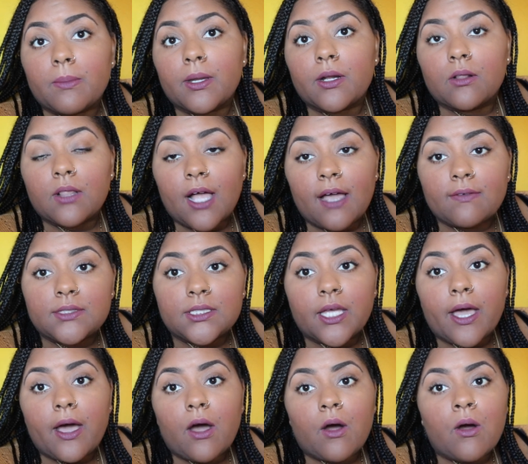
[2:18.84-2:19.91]
better
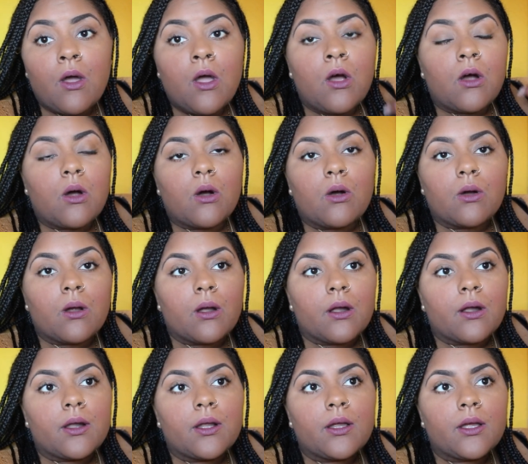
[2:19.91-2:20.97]
lifestyle
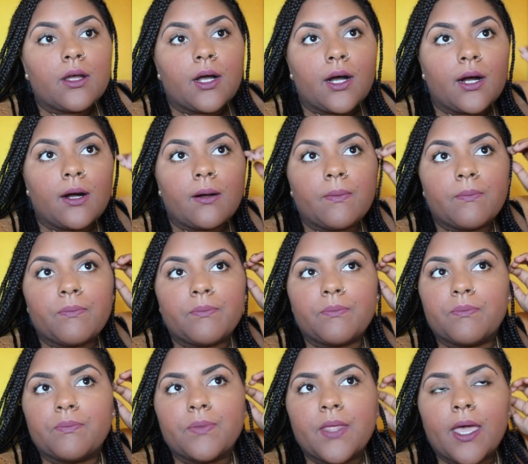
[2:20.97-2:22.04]
or
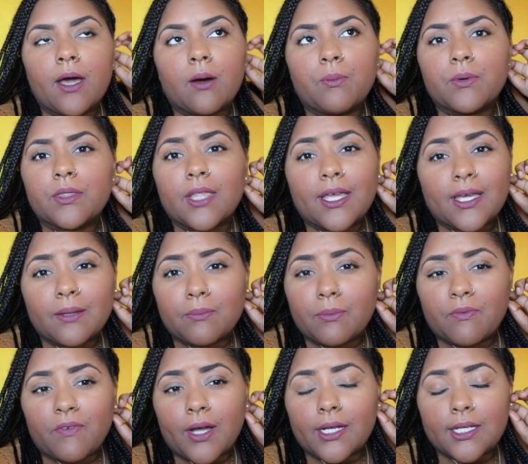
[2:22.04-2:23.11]
um, help with like
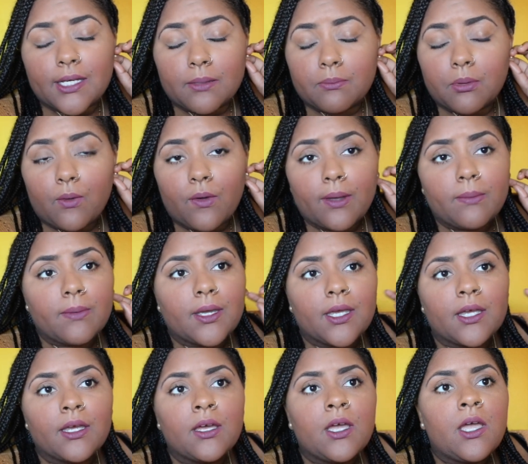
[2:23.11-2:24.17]
finding
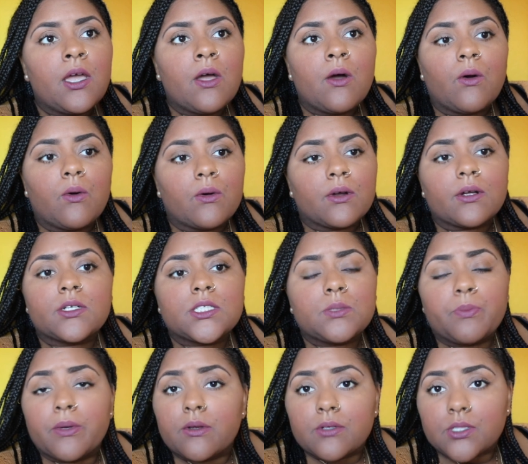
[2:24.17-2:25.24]
employment or
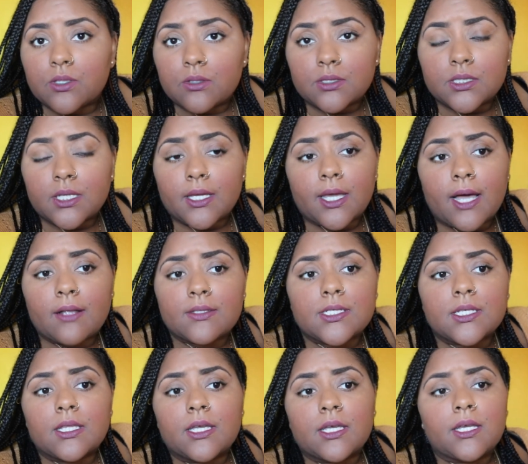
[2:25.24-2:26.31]
spiritual
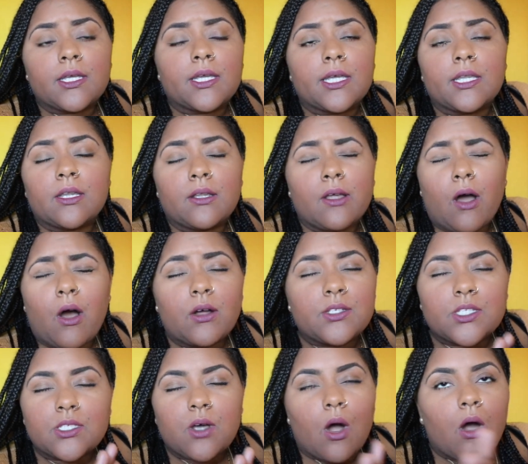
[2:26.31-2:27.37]
counseling and
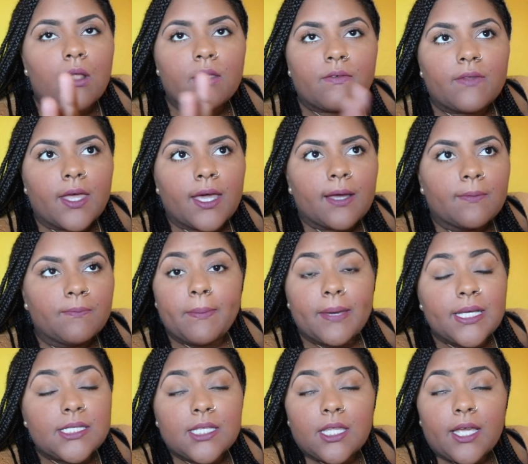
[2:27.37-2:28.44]
just all of that.
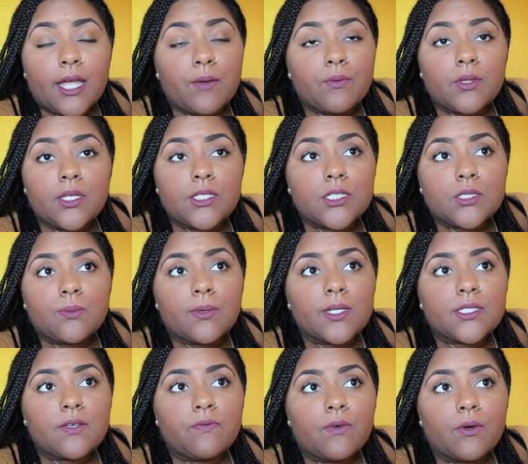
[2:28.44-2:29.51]
Basically, I really just
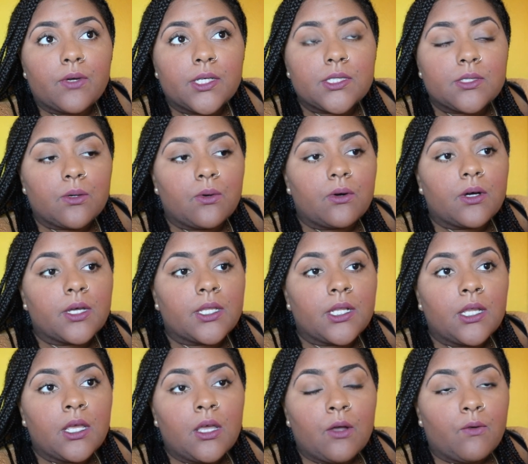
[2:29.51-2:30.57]
wanted to focus
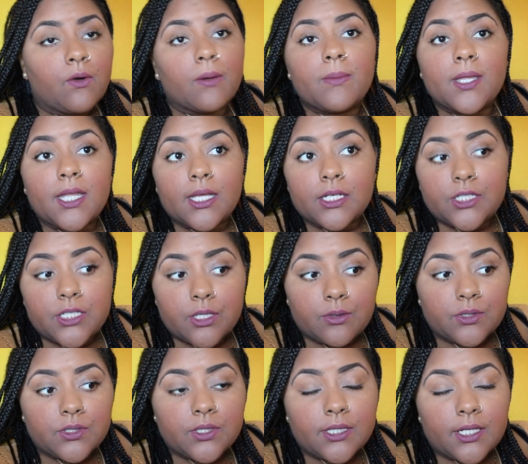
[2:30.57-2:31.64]
on women and
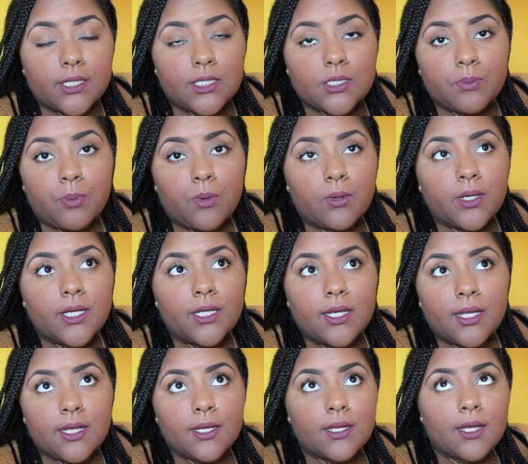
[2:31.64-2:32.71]
children at this point.
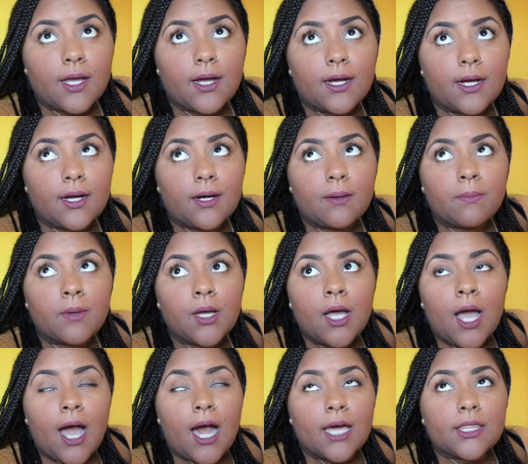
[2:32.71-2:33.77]
Um,
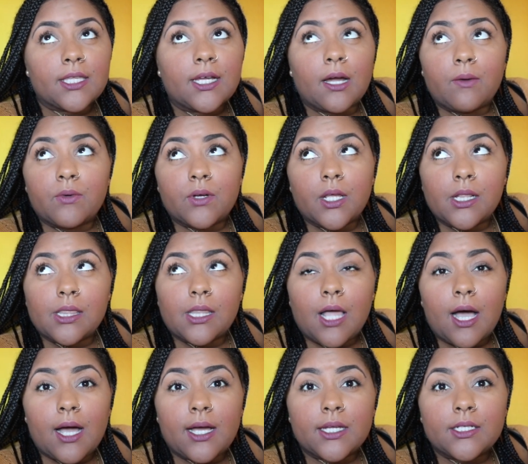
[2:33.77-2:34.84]
I think I want to
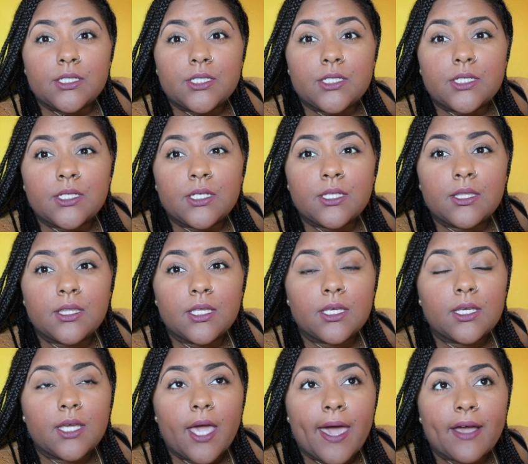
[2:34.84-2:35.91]
launch
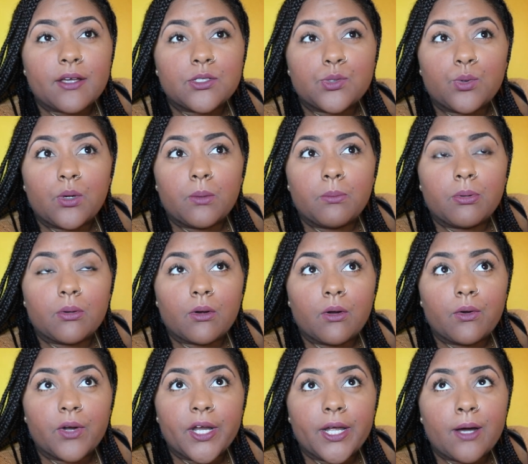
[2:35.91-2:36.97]
the actual
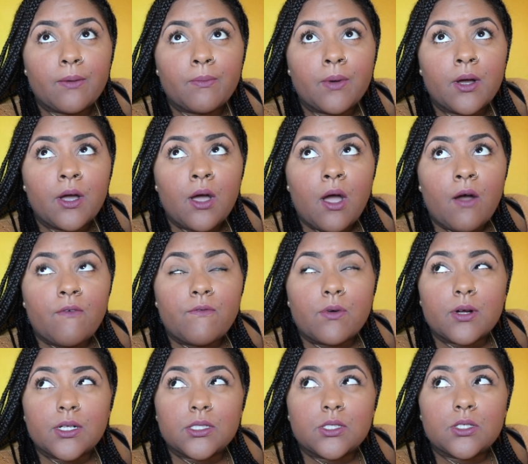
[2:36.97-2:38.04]
program
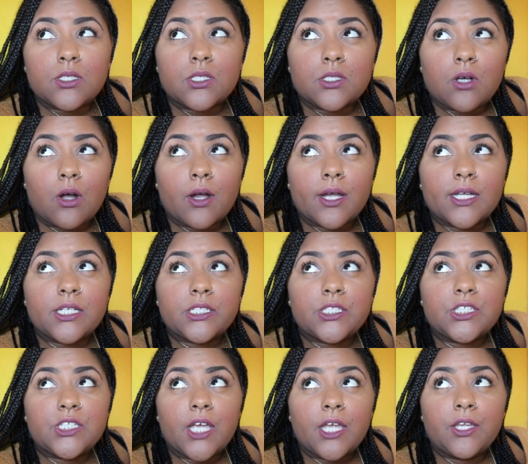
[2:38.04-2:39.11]
for it to start
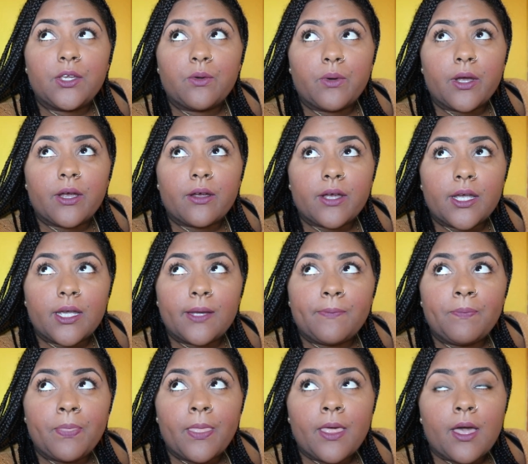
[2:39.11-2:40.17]
January.
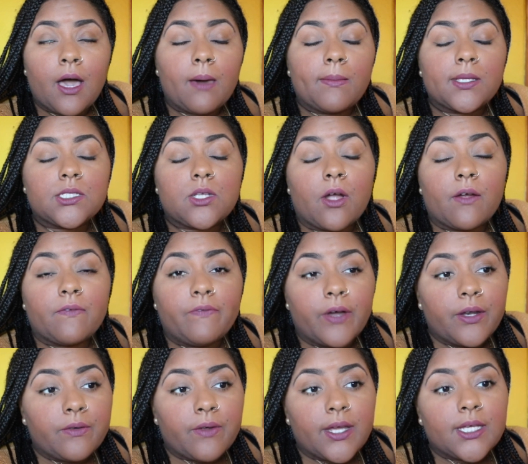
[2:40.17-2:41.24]
I'm gonna start
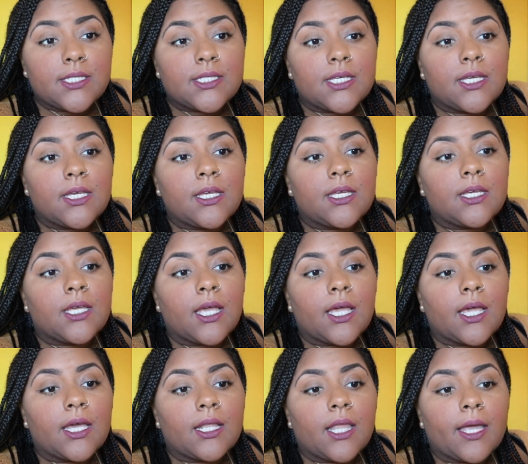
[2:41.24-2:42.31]
fundraising
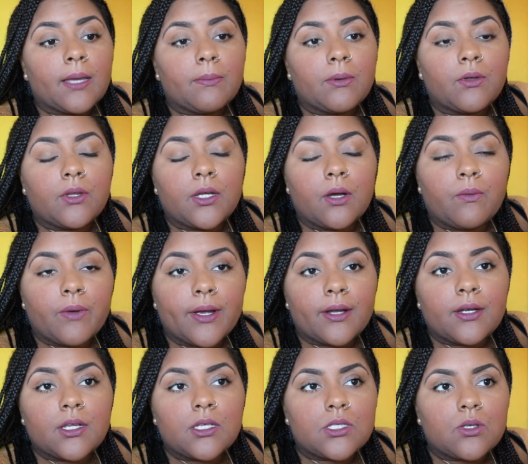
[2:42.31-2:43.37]
and like building
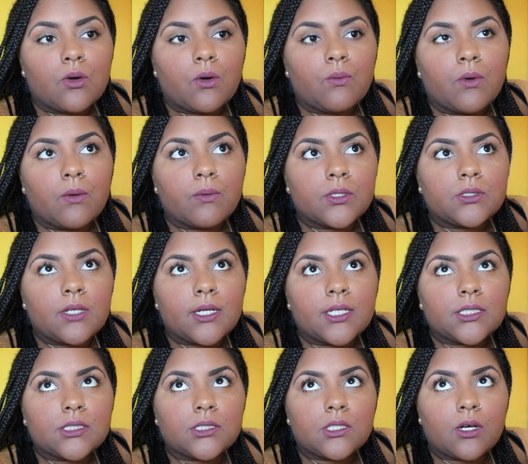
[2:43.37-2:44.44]
awareness on what we're trying
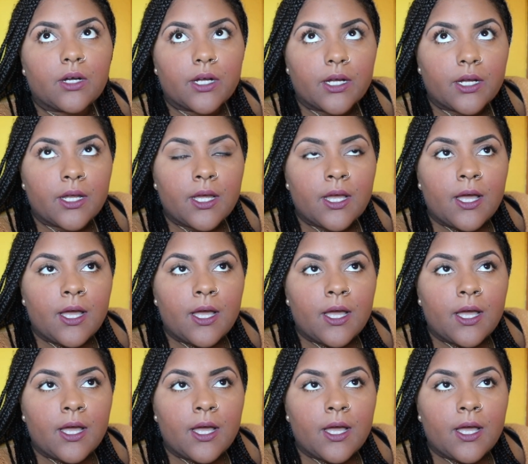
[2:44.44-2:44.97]
to start.